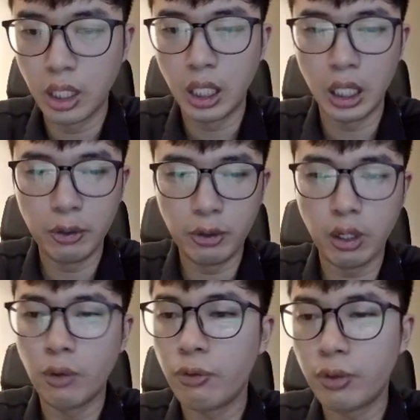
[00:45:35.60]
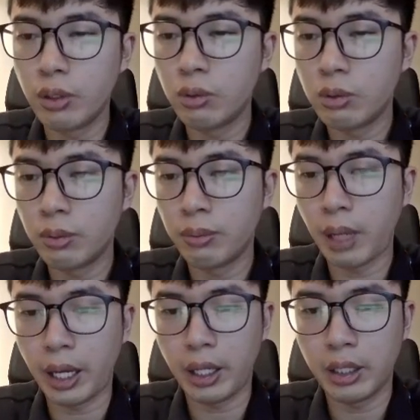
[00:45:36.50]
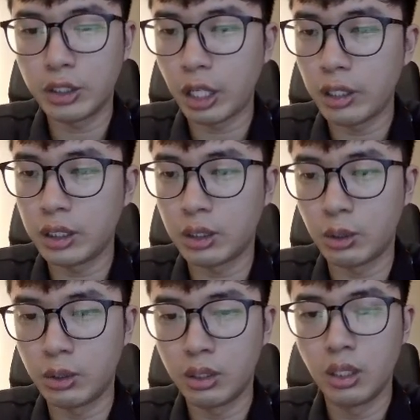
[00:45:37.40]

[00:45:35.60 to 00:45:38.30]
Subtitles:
If you all feel my sharing is good,